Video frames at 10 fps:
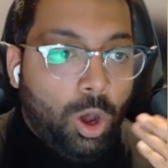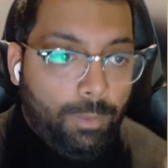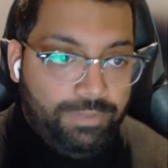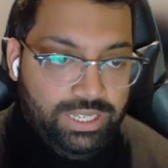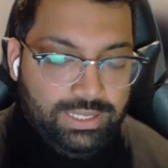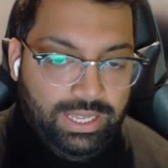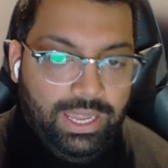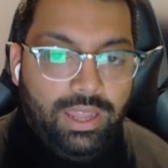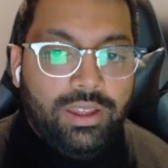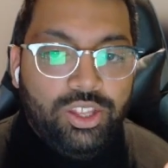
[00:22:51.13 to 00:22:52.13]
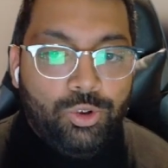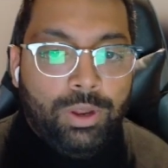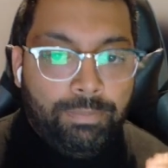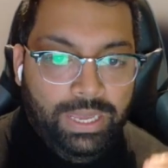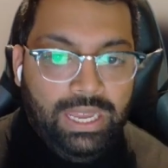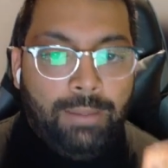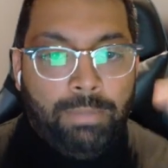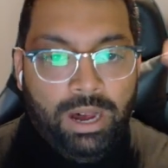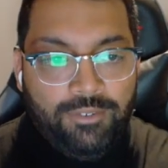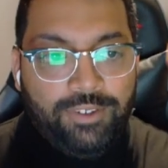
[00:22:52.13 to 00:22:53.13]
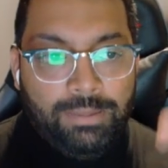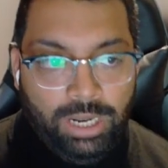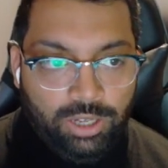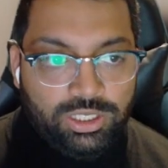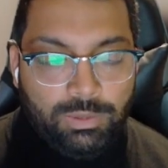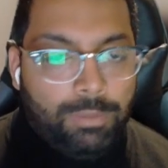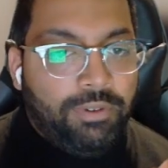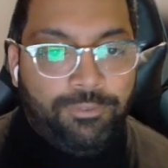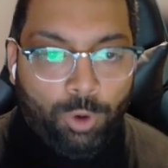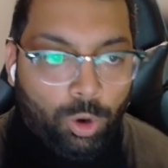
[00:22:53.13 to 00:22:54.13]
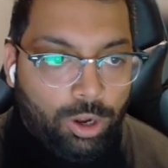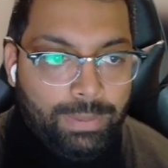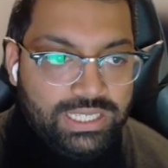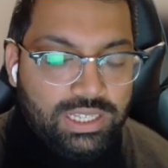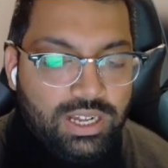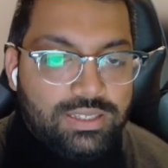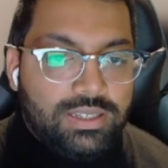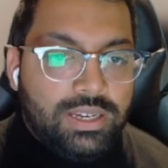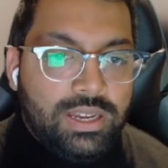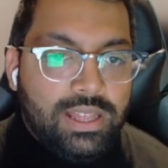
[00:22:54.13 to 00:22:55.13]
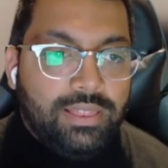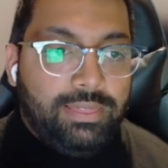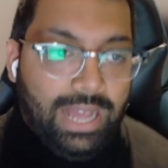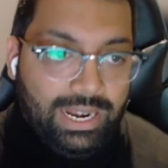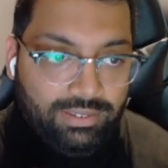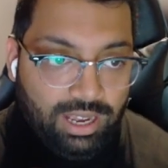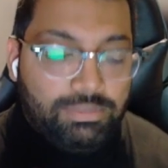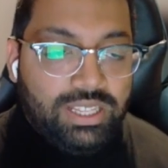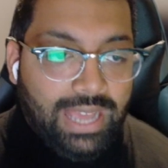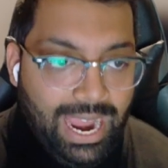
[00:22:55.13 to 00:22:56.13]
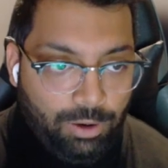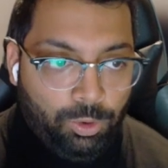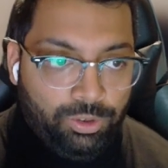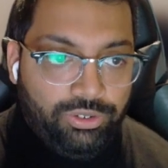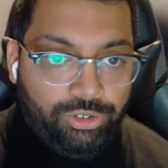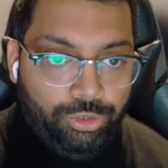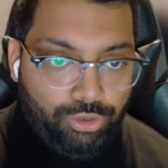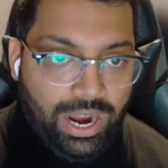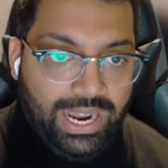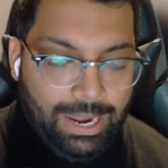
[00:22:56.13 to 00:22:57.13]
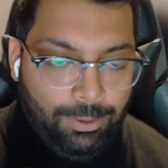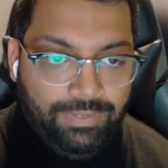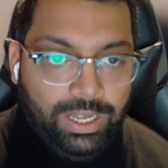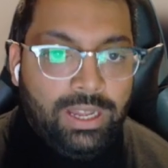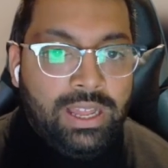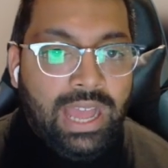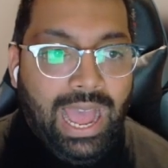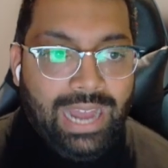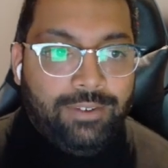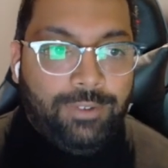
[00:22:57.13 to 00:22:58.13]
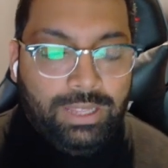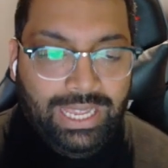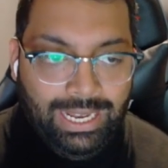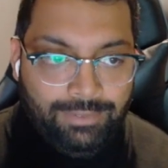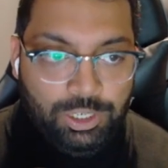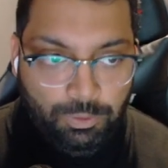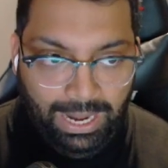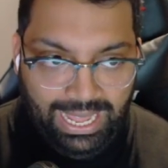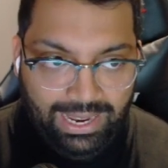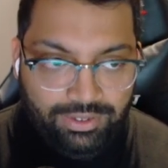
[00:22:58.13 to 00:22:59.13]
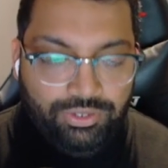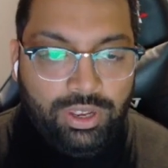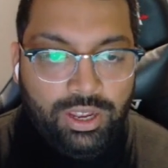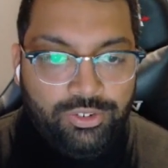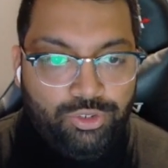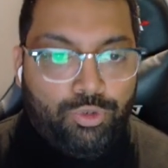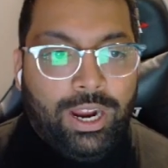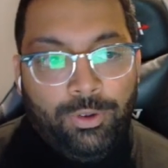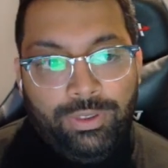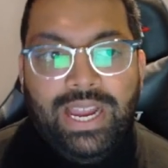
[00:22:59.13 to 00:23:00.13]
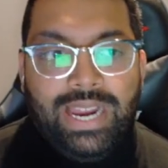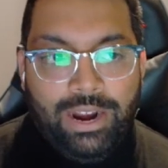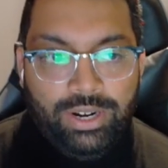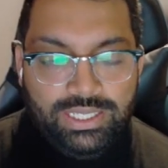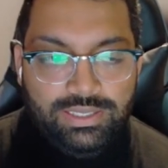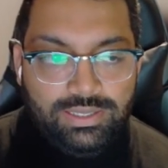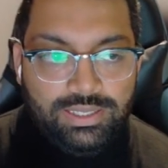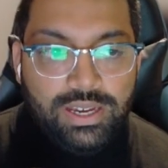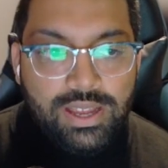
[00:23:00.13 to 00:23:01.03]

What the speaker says: Obviously, you can be above and below someone before combat starts. That is up to the Herald to track, however, and for the individual players to track on their characters.